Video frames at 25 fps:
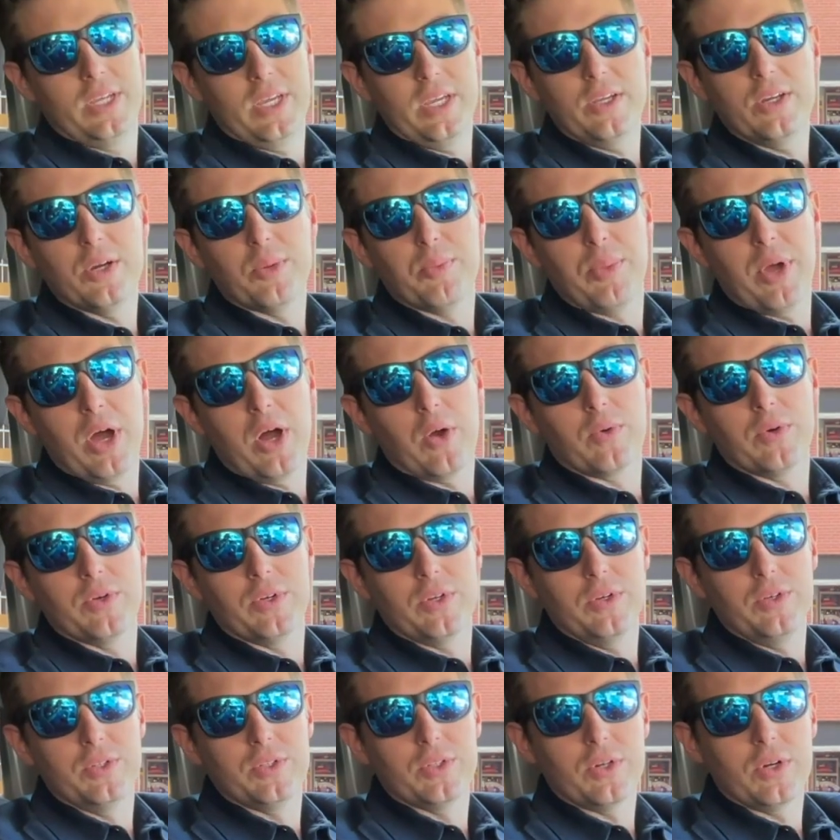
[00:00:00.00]
get your bell
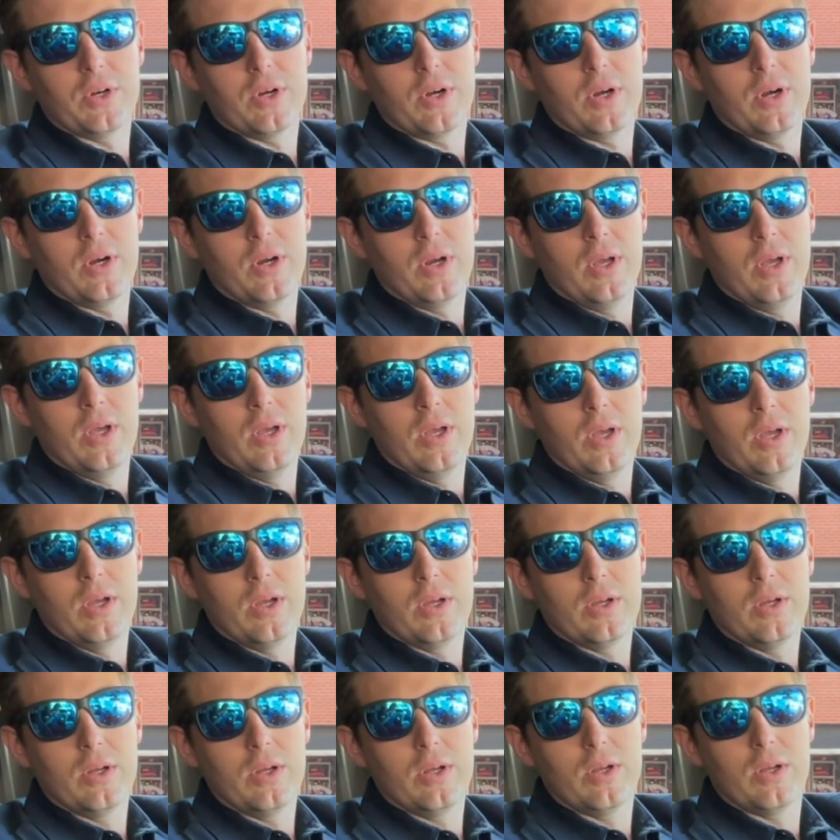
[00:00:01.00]
reducer,
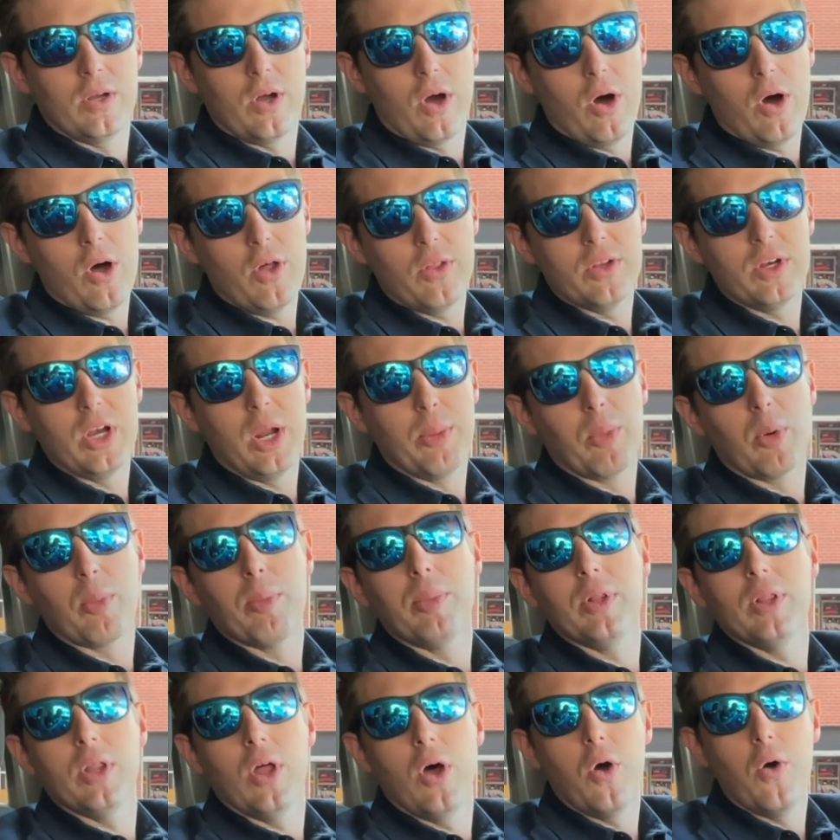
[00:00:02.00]
call the number
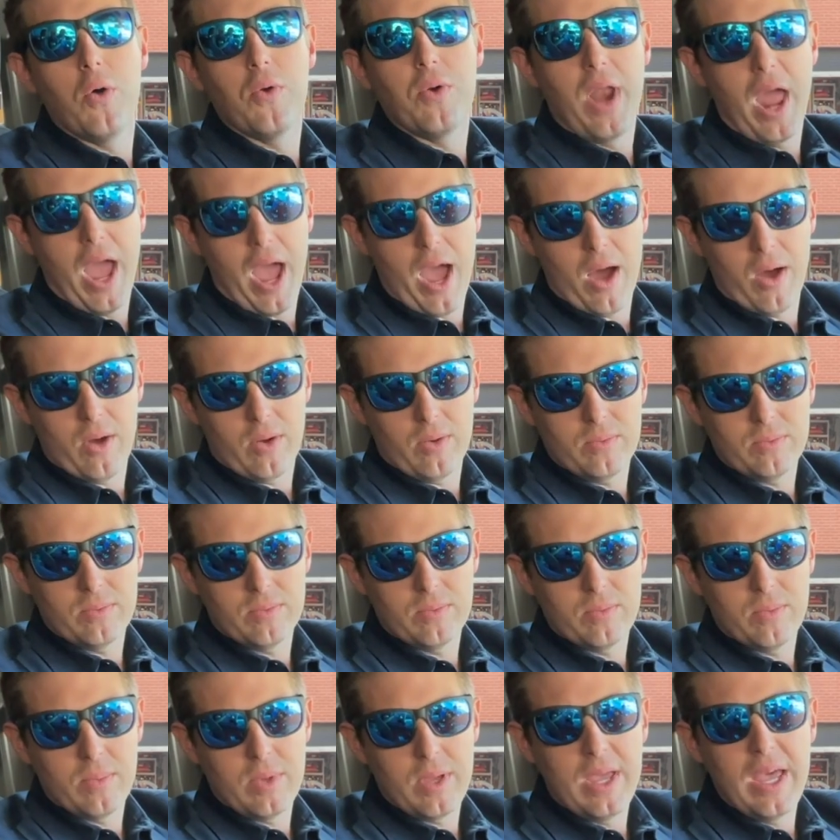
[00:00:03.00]
below now.
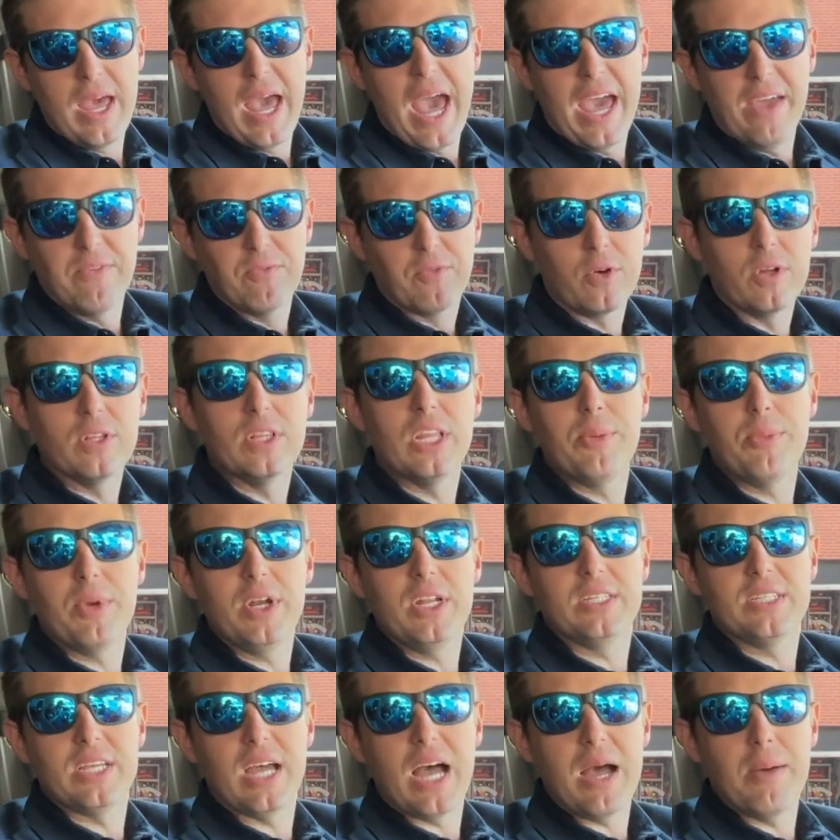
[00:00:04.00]
And for a
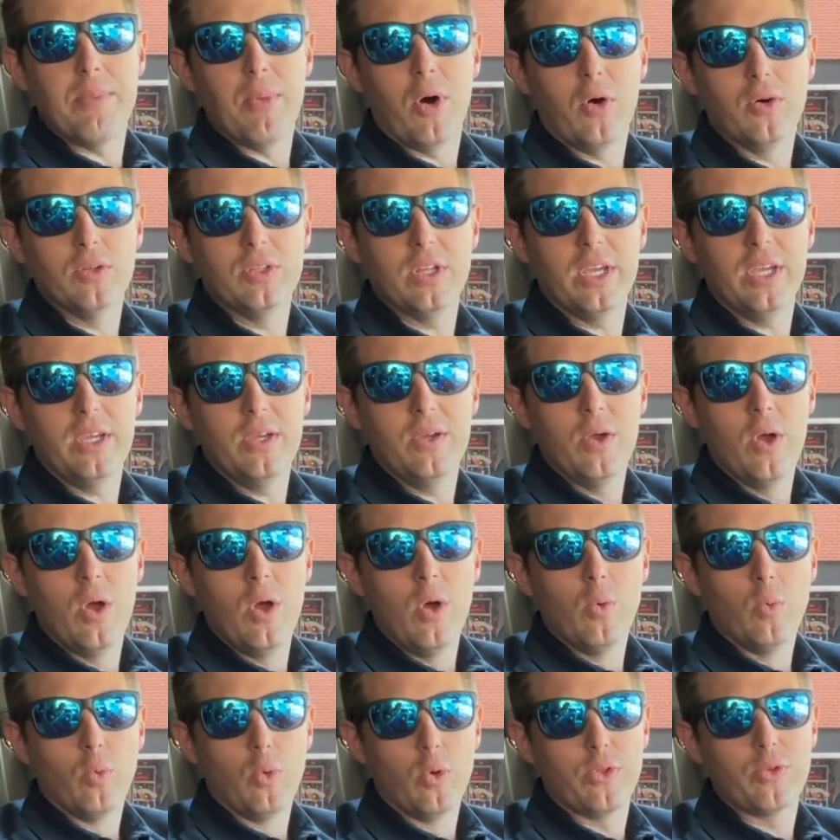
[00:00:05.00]
limited time only,
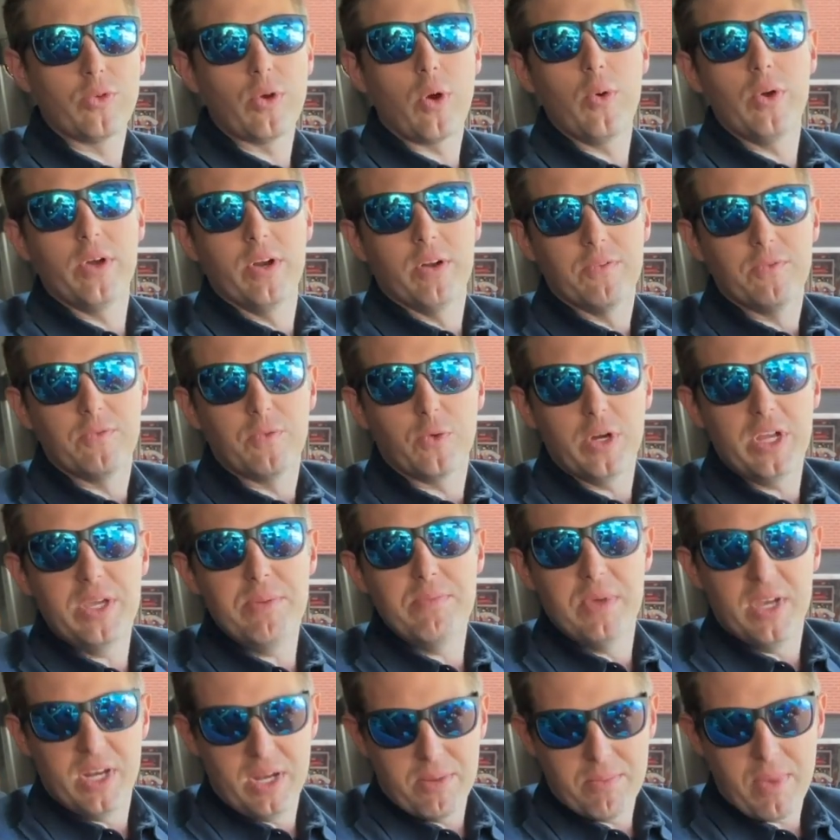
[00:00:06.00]
we'll throw in a free
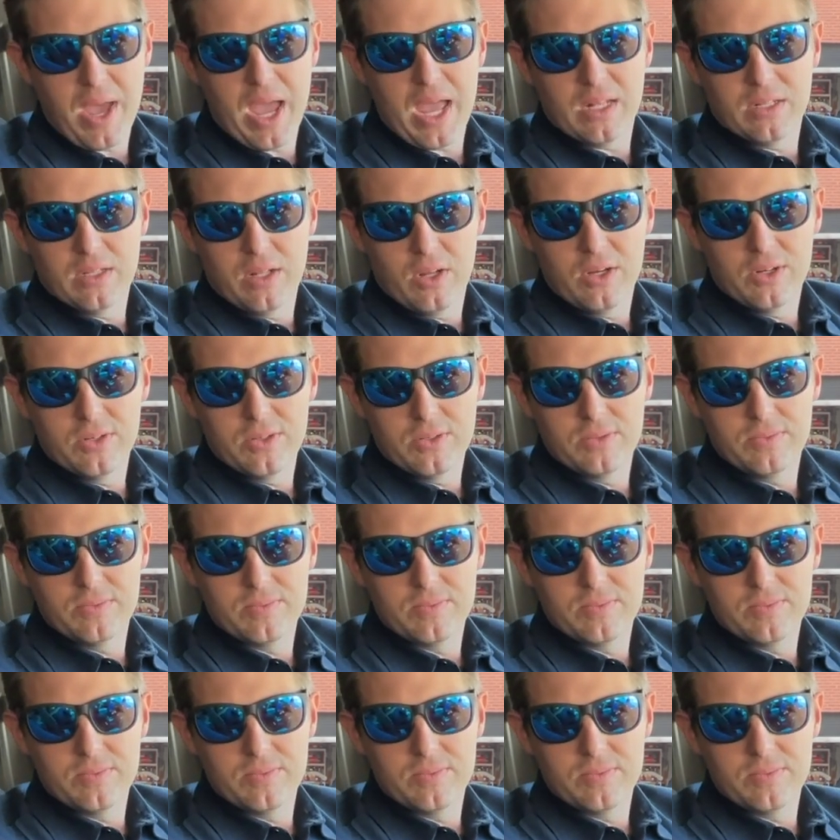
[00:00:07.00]
Minuteman load.